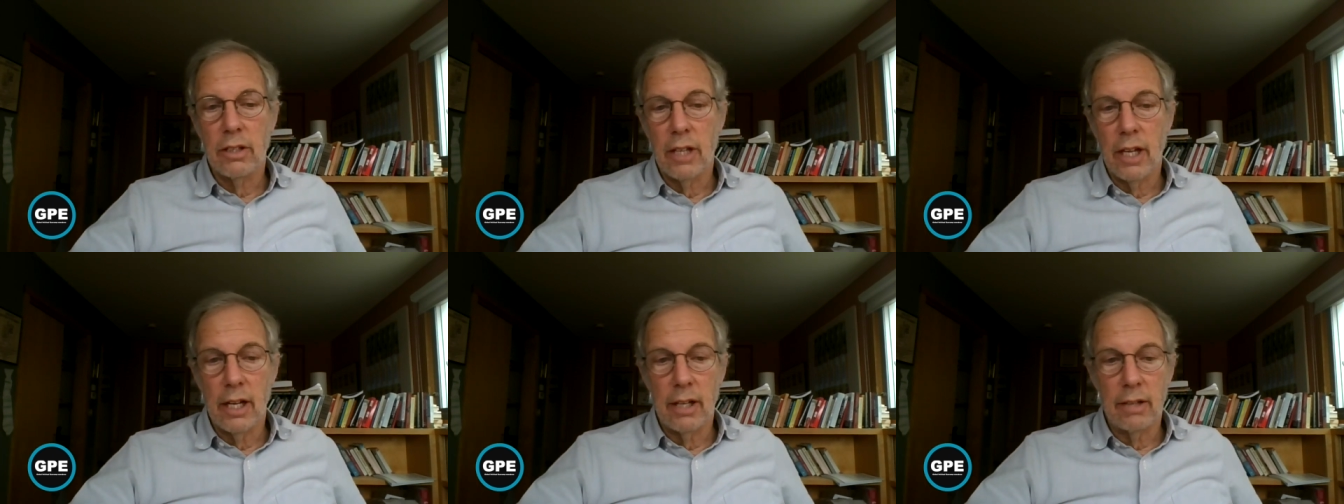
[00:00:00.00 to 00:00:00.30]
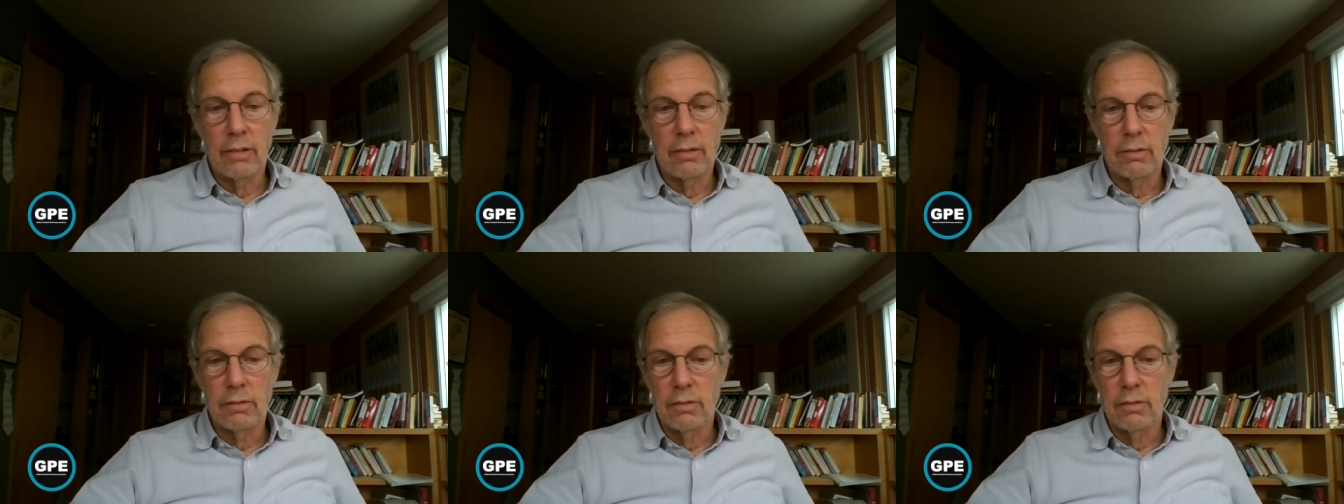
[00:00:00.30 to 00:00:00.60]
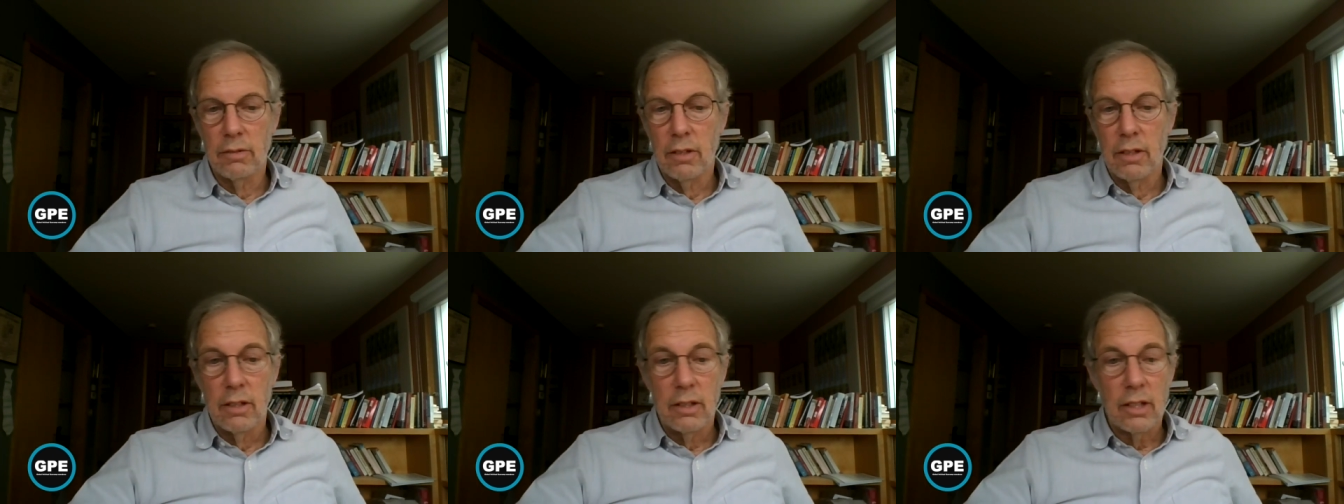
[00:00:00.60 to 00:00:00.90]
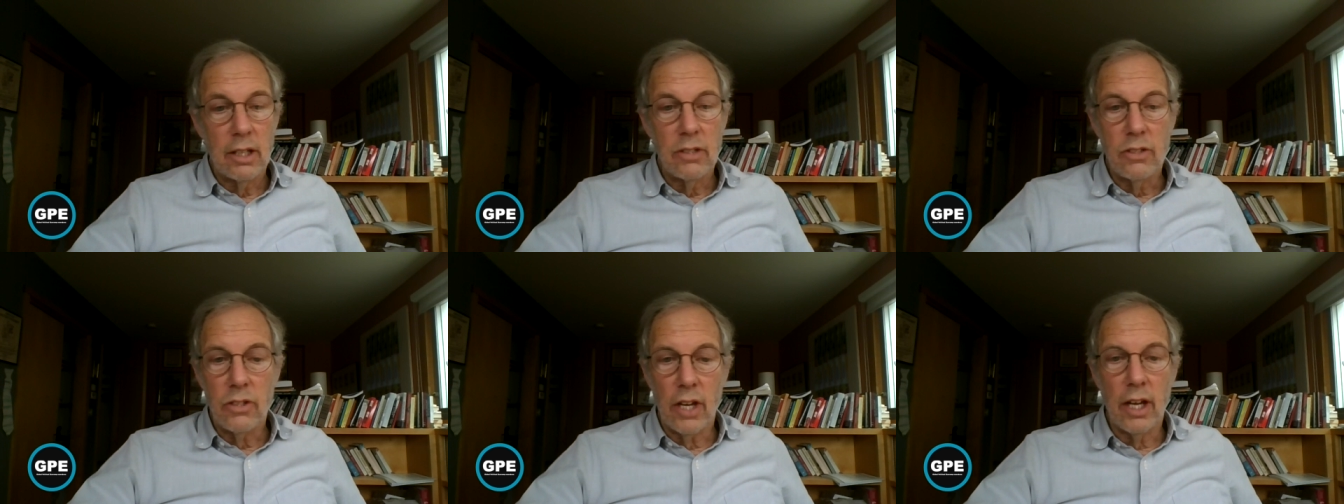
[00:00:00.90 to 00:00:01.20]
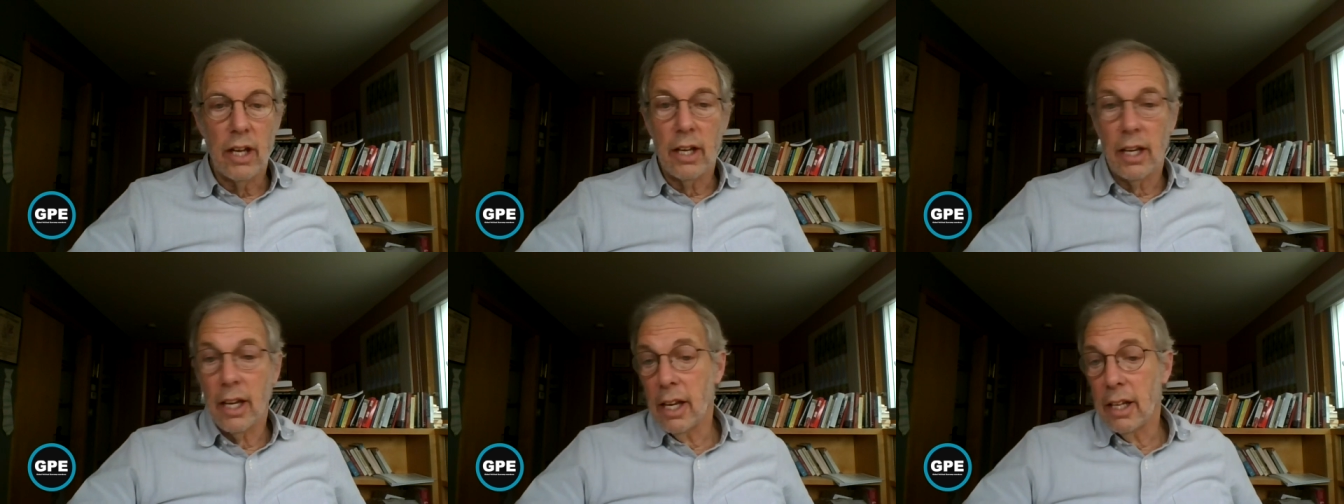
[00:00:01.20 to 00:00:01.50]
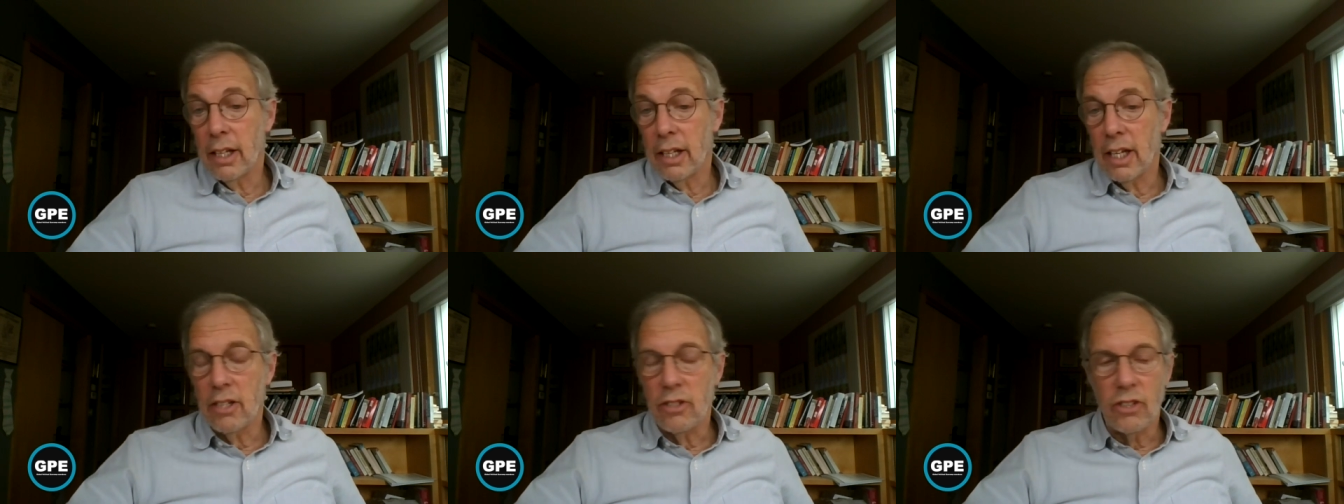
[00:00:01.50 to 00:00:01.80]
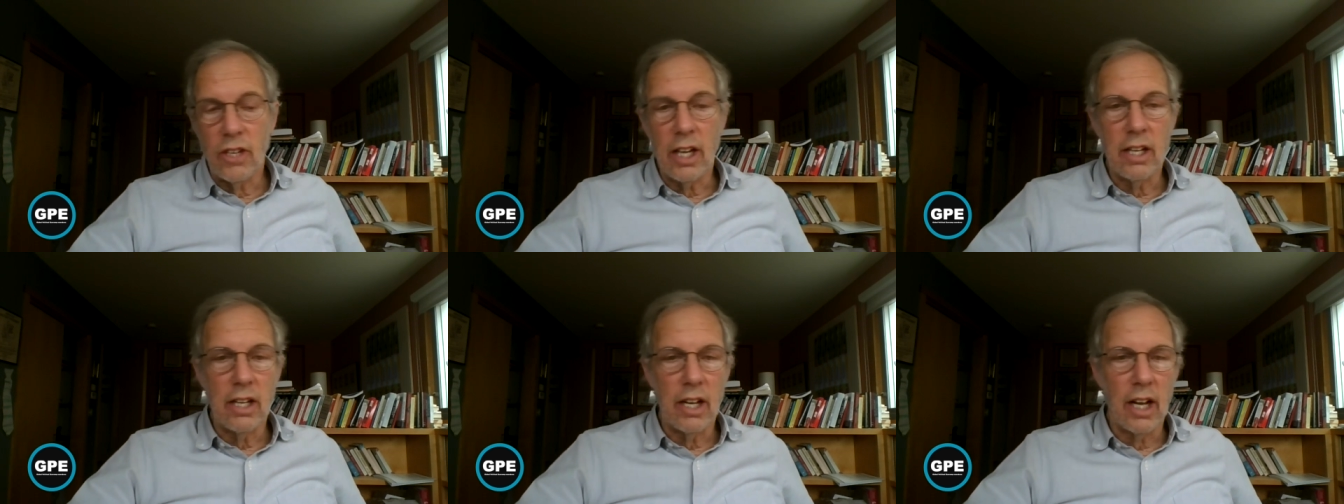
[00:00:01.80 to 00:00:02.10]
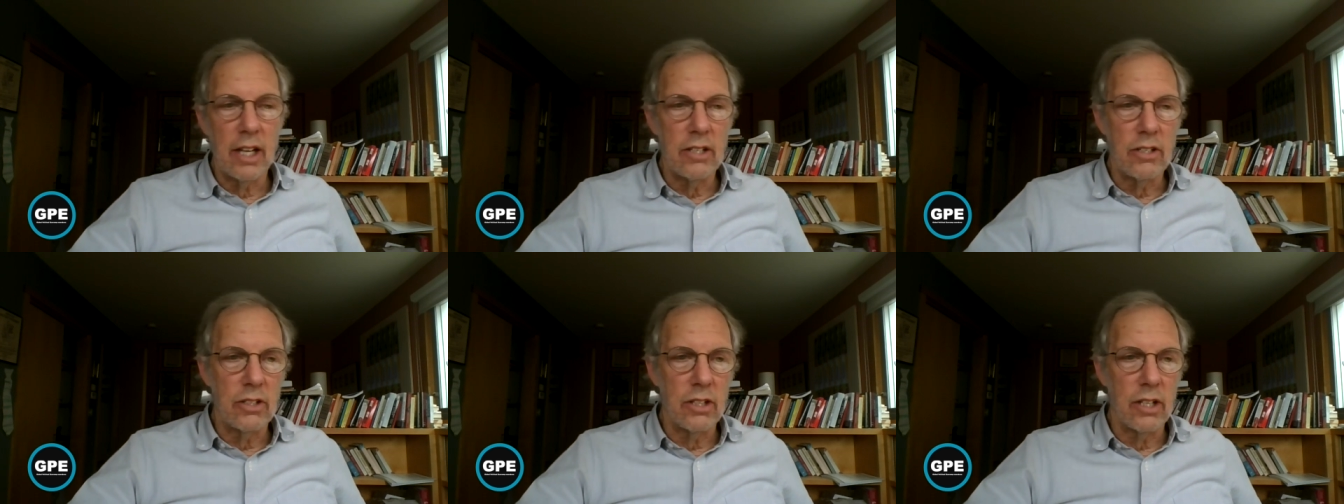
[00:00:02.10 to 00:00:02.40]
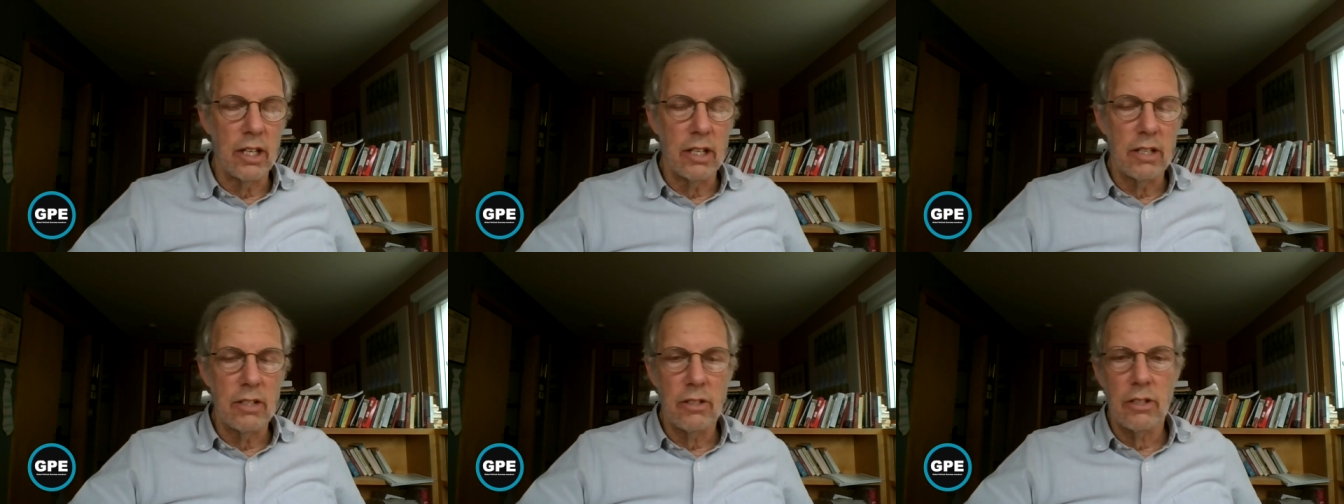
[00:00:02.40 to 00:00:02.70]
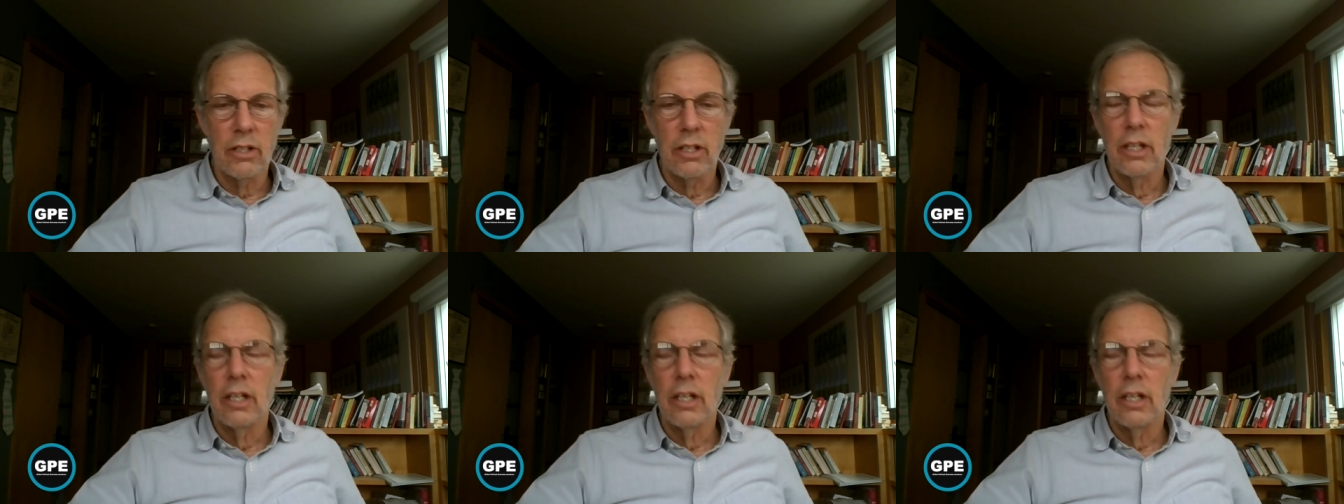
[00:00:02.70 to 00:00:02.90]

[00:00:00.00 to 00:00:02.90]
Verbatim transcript: And they say, again, they say nice things,